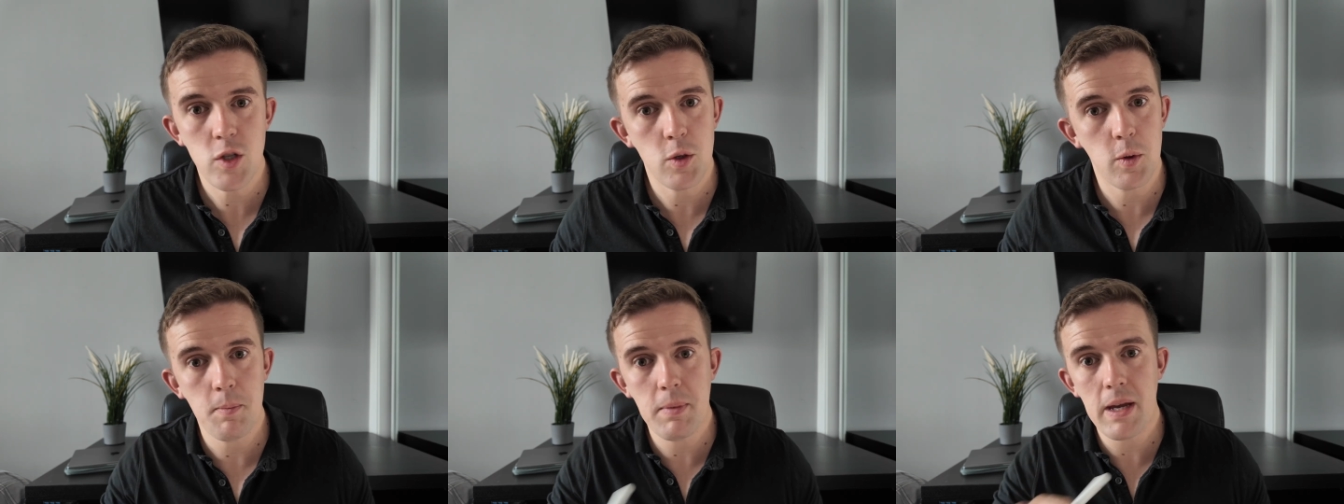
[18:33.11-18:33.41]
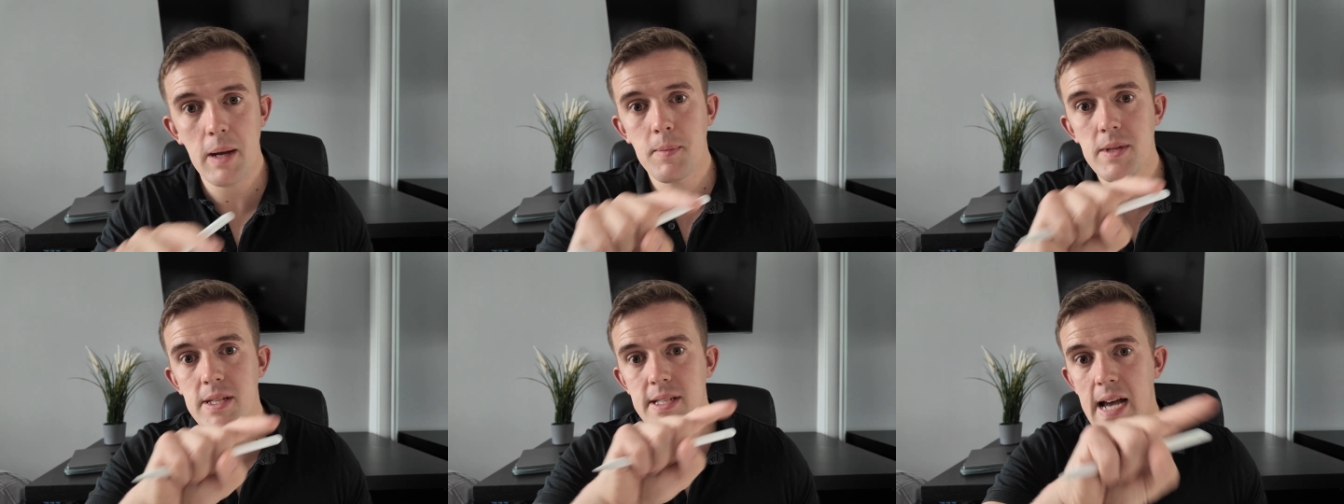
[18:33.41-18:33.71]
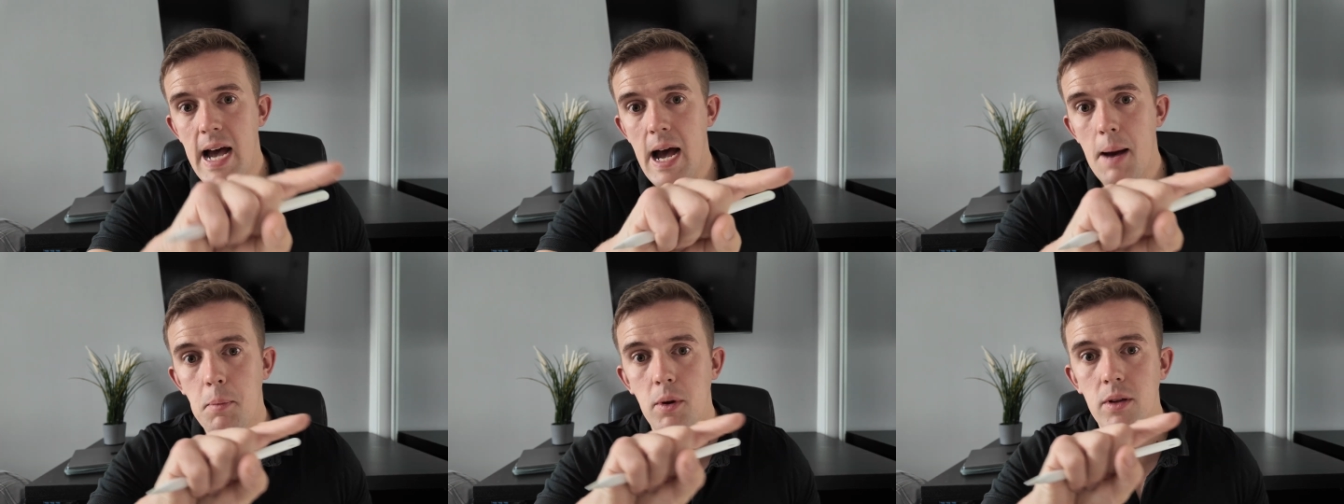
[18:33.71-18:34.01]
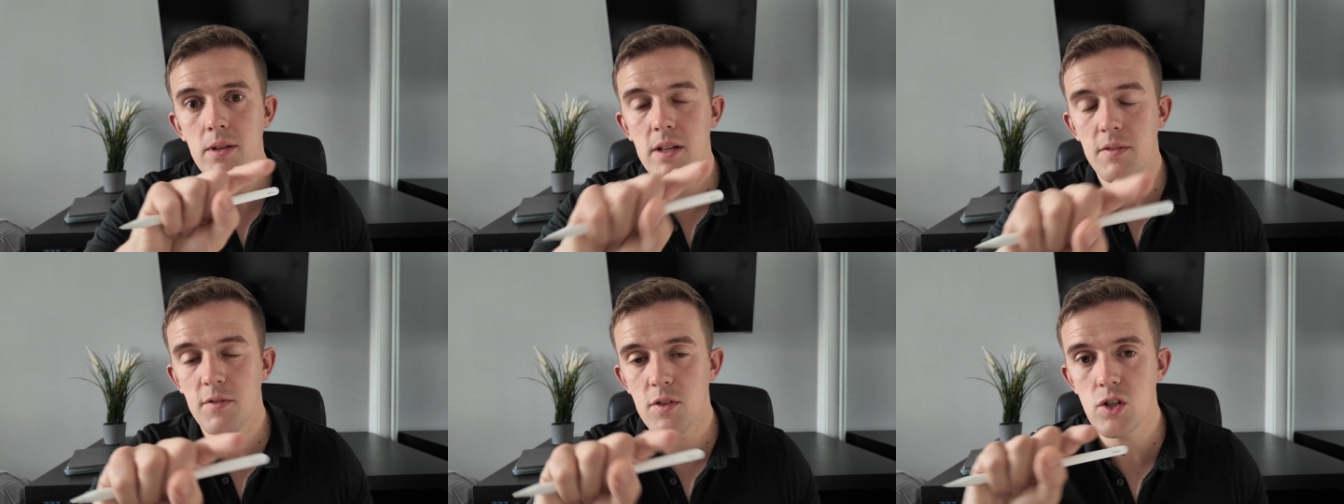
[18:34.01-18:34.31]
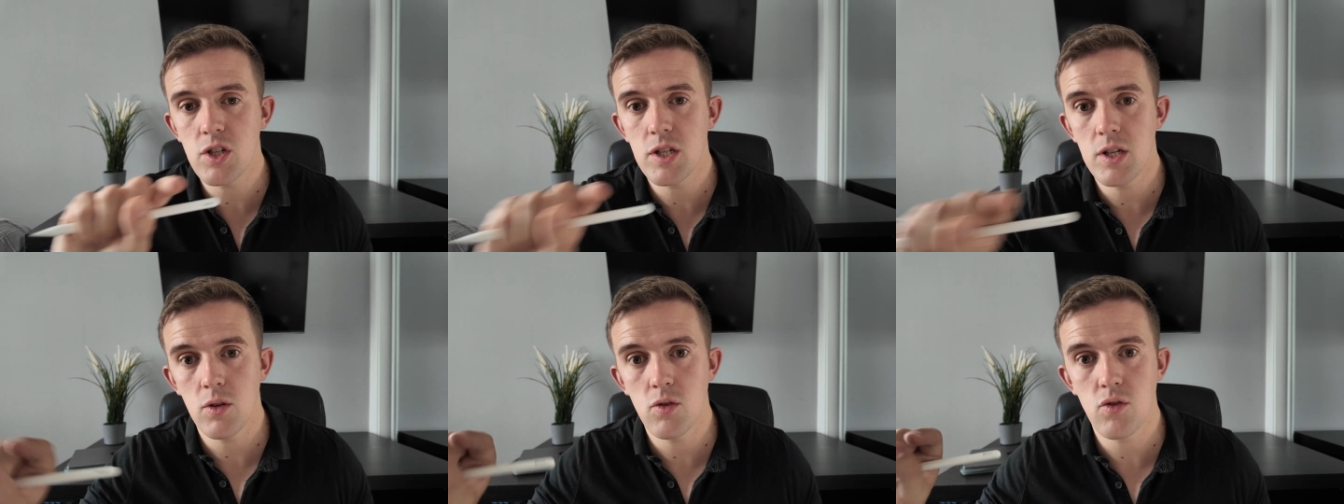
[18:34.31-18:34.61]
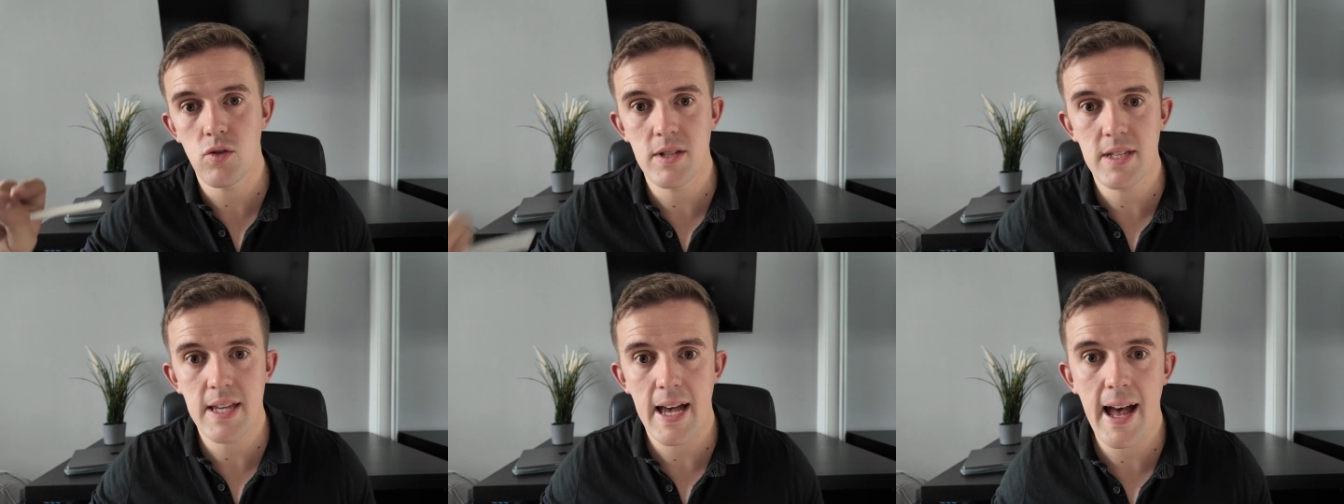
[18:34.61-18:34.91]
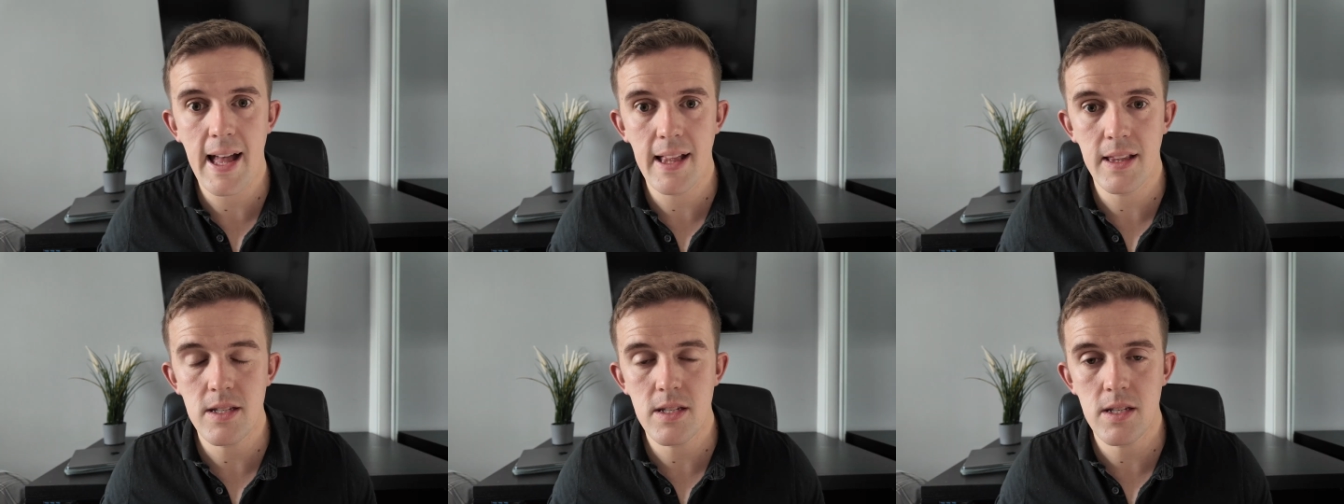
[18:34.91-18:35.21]
You would be able to tap on different children's
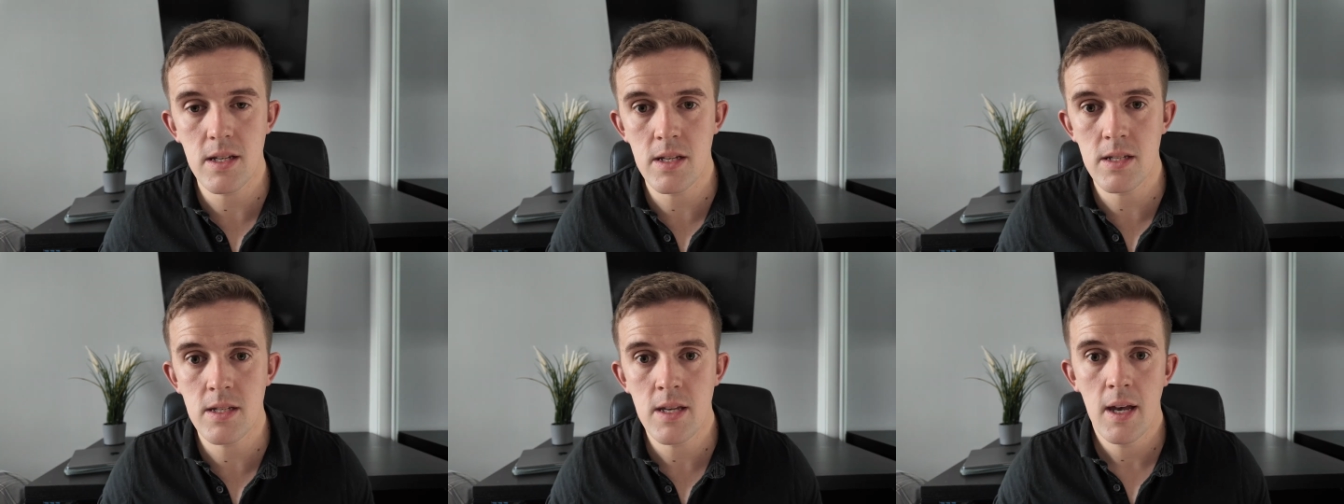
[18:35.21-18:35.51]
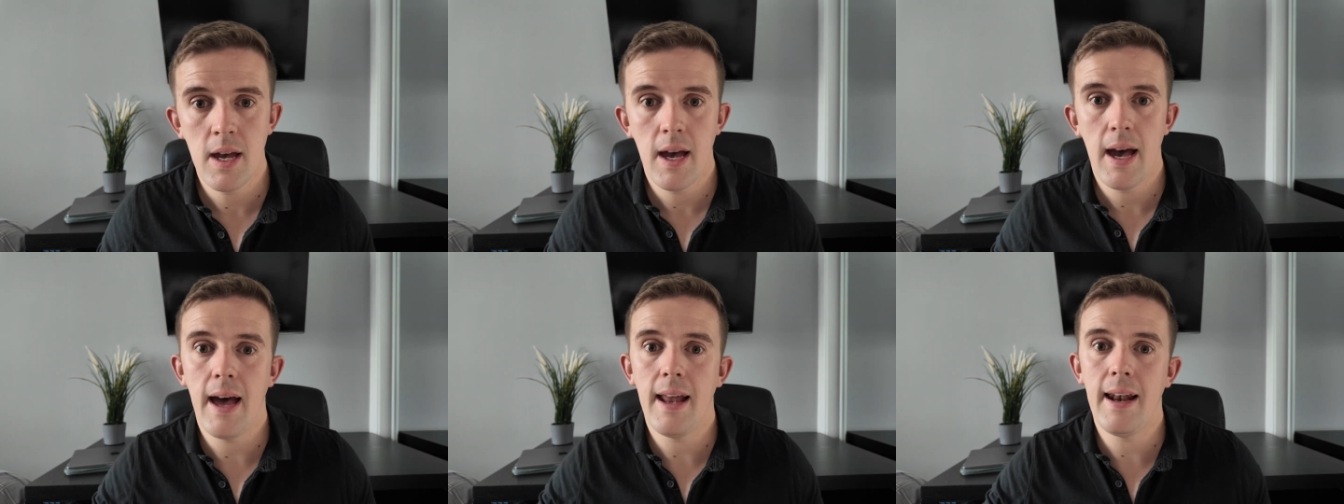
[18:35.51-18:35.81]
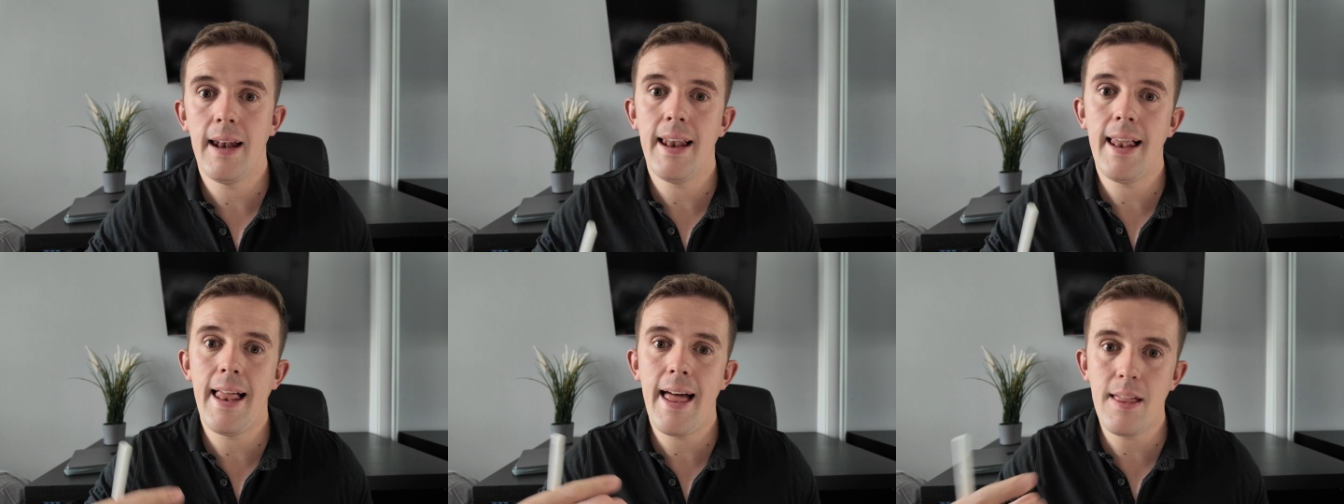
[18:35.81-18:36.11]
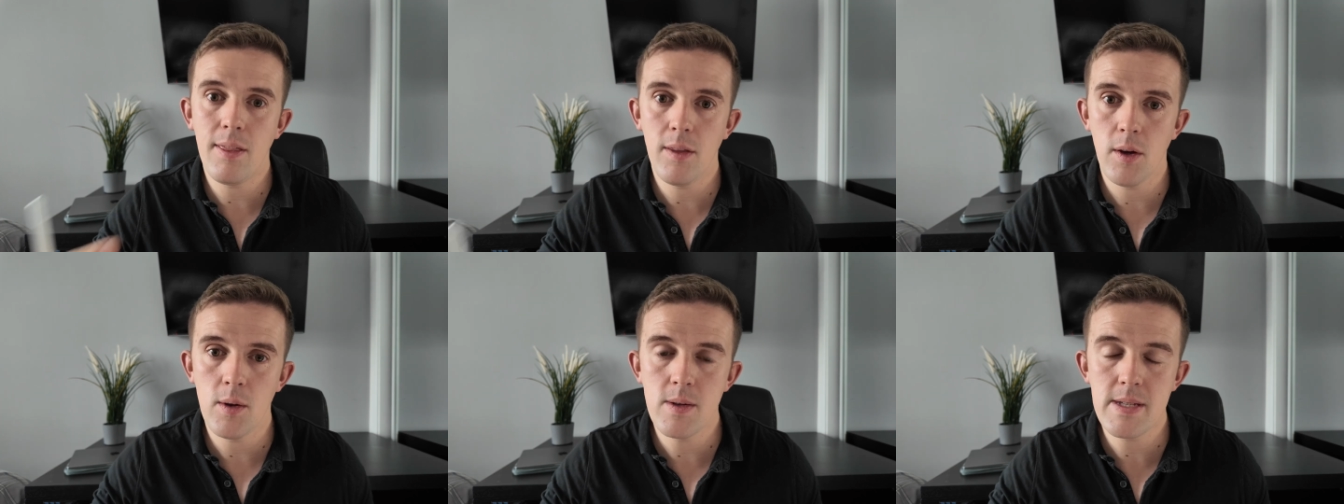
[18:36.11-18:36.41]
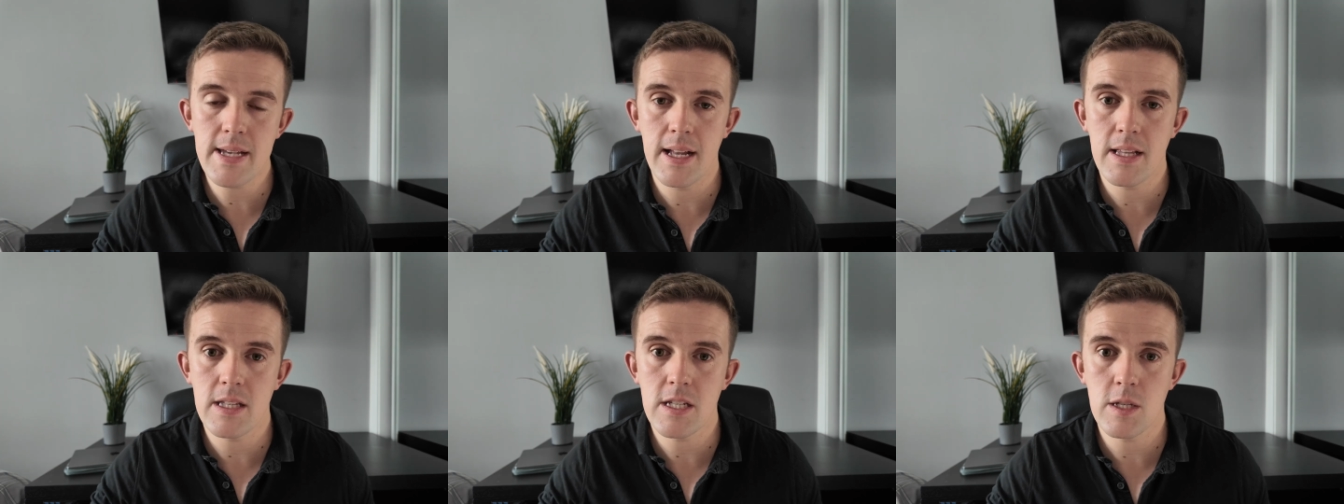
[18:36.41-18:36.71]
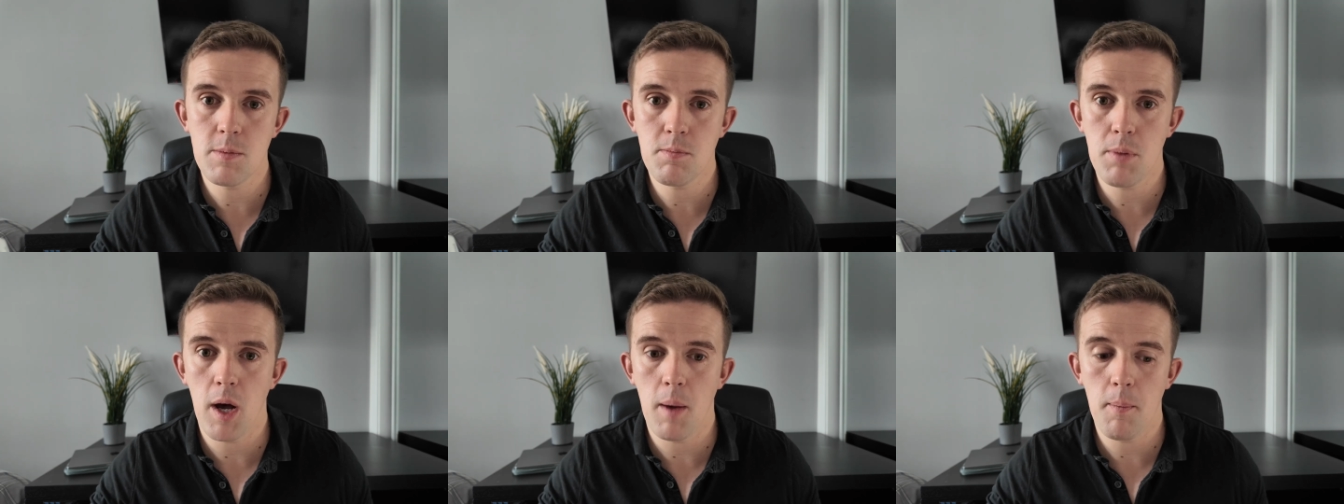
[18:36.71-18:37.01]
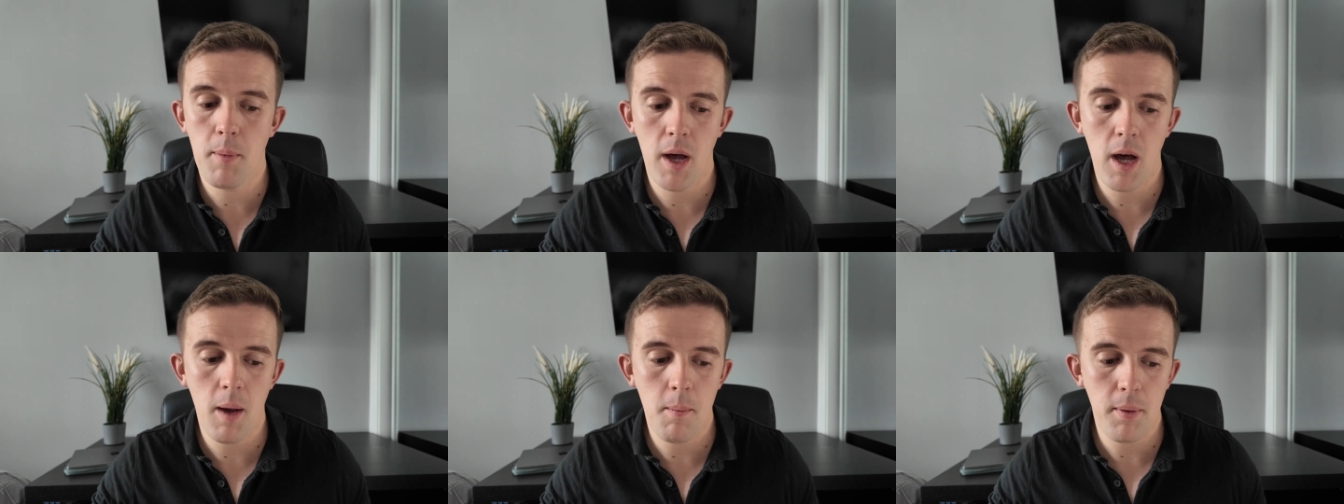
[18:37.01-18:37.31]
answers and let those answers
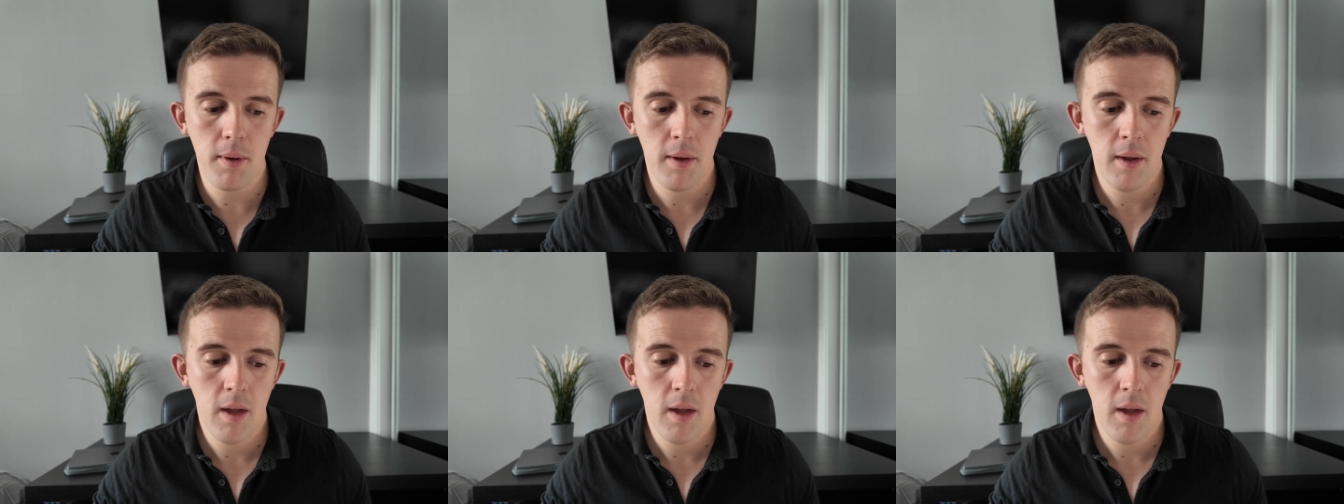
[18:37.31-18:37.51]
pop up.